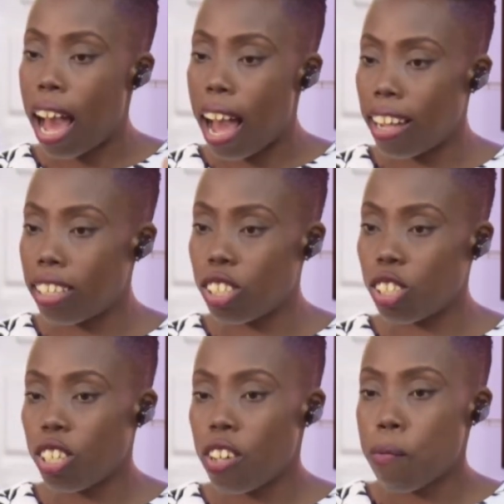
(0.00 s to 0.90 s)
and
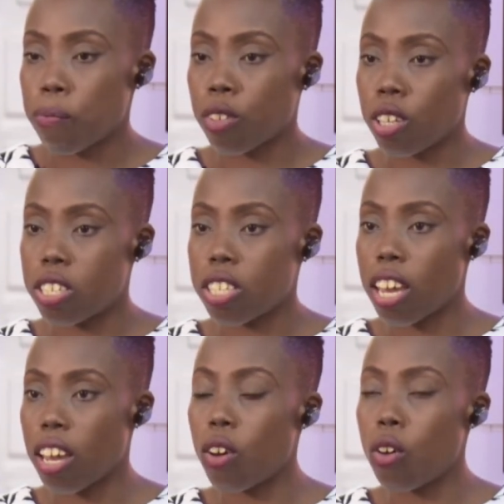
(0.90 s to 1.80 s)
you
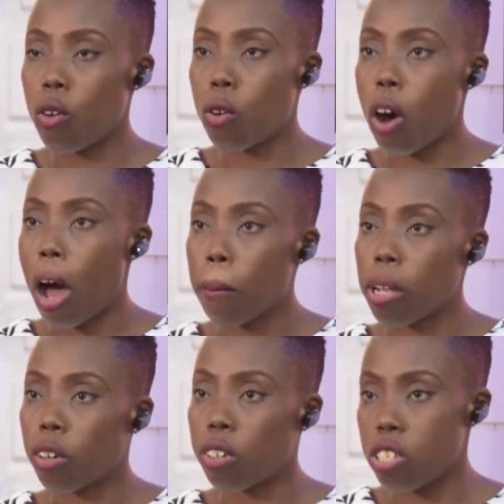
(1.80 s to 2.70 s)
say, oh, I'm
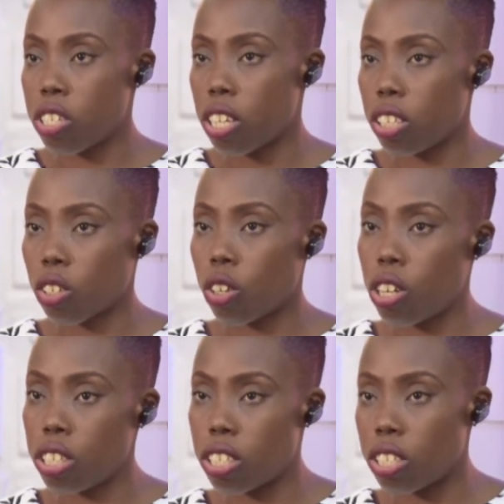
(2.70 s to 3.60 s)
a Christian,
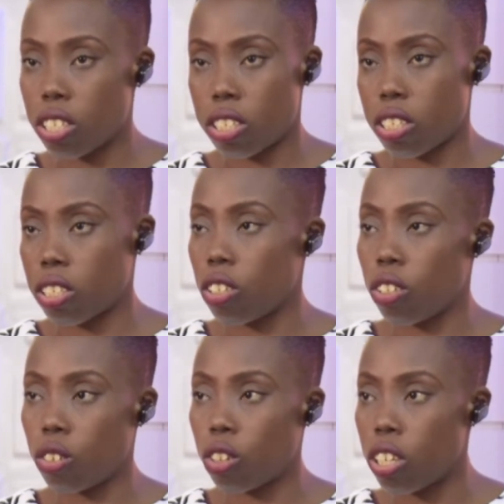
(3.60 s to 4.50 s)
God is
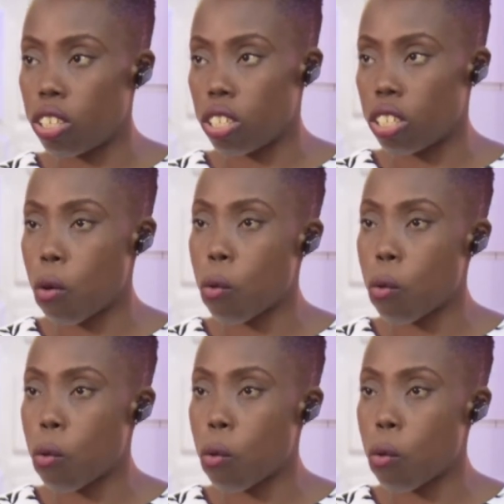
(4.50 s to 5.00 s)
there.